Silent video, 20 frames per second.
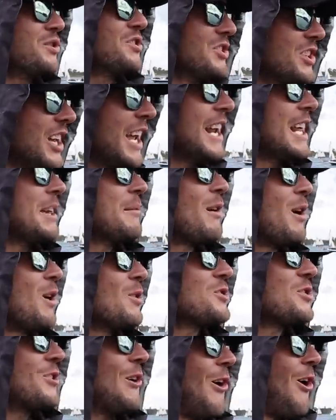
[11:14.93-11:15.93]
sailing
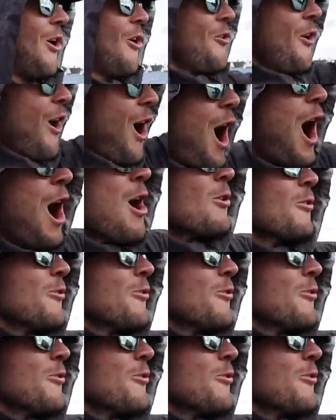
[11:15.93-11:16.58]
boats on our